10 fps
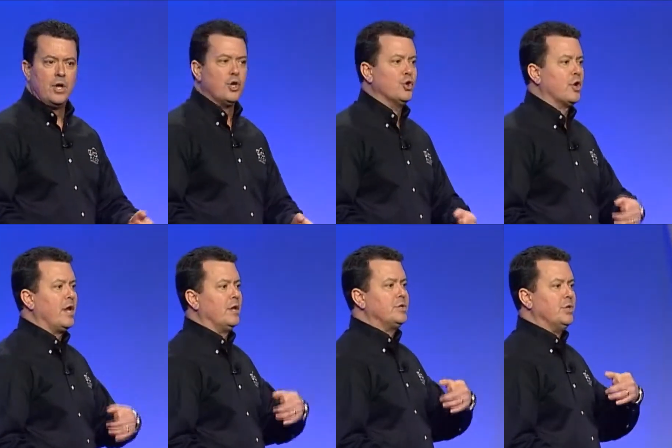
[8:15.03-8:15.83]
You're
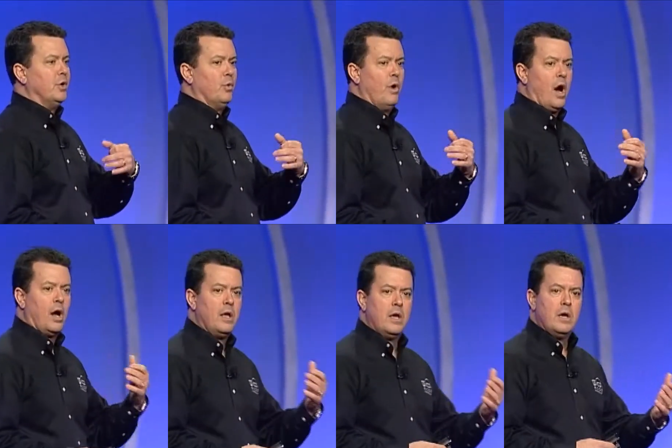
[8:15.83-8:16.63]
looking
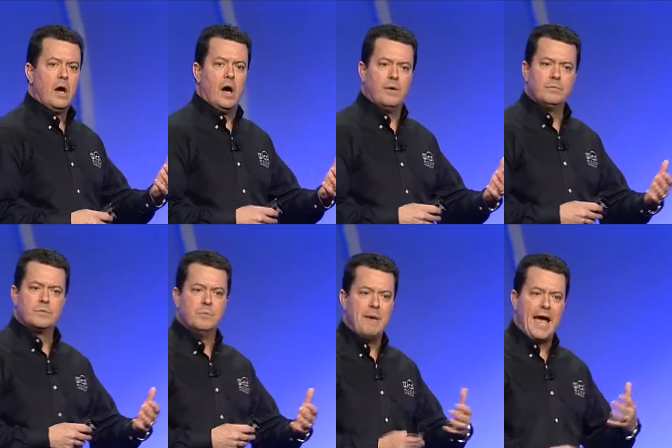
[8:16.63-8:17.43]
to
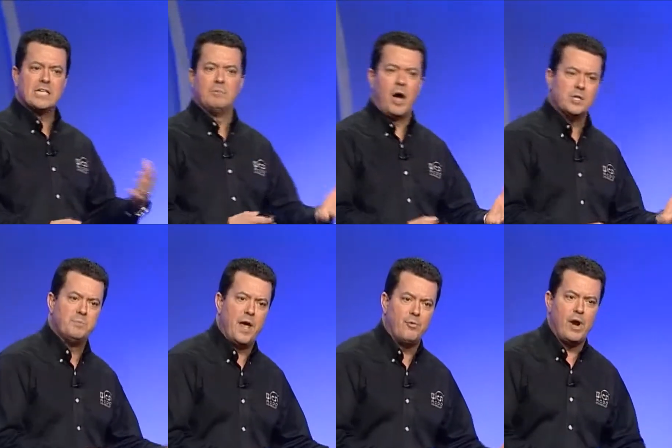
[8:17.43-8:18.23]
maximize
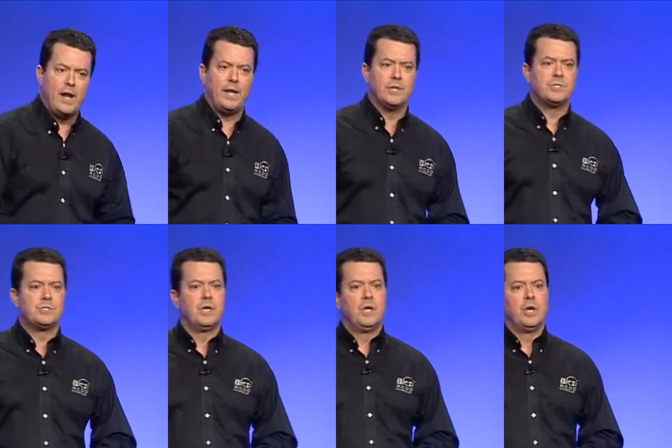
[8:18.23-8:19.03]
bend
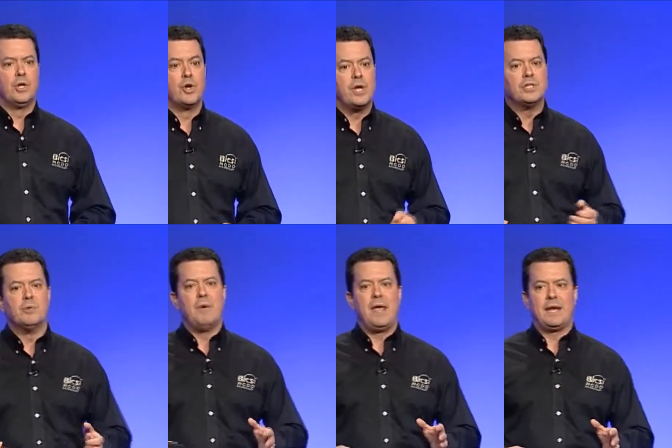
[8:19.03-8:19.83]
radius. You're looking
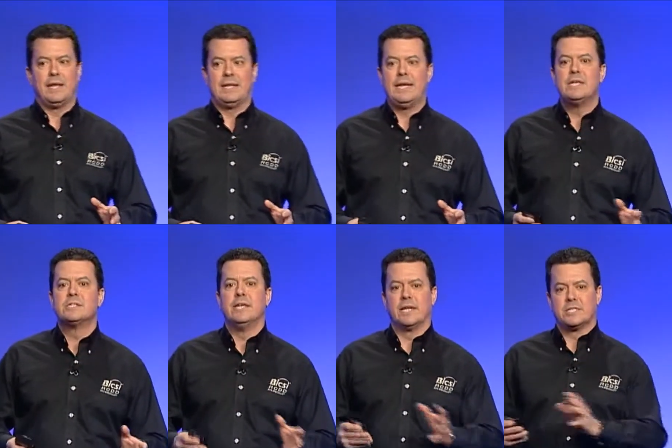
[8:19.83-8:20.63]
to make it
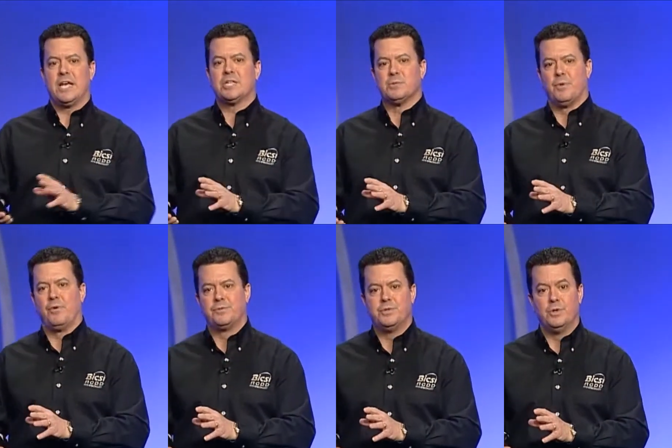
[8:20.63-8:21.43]
easily
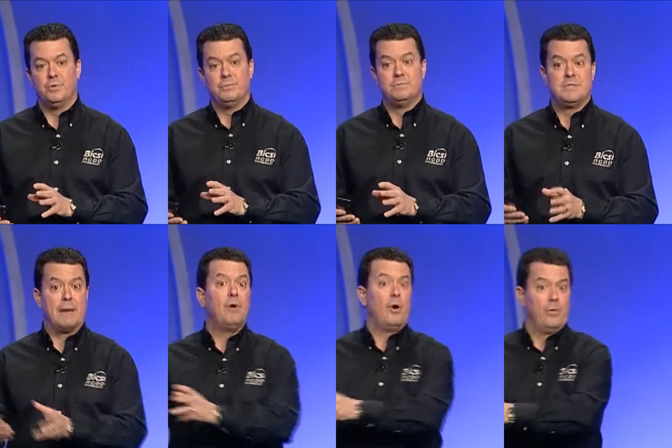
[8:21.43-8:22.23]
accessible to
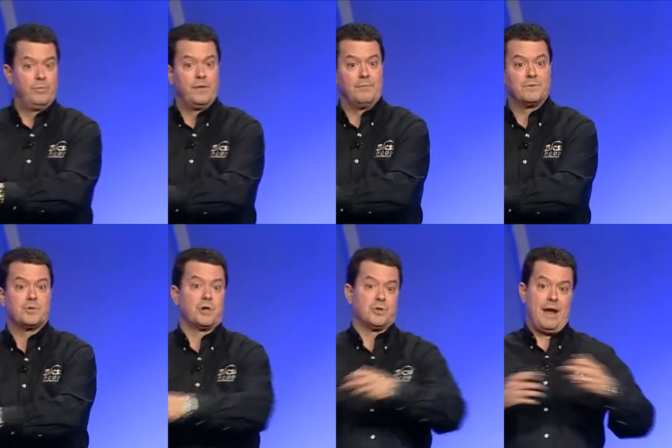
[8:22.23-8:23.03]
demo the
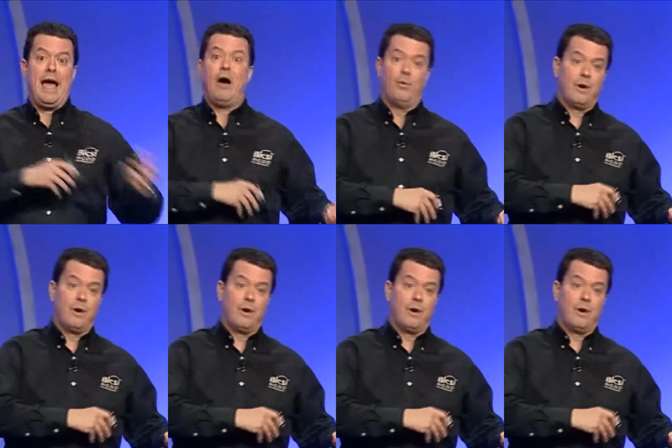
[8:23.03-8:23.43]
infrastructure out.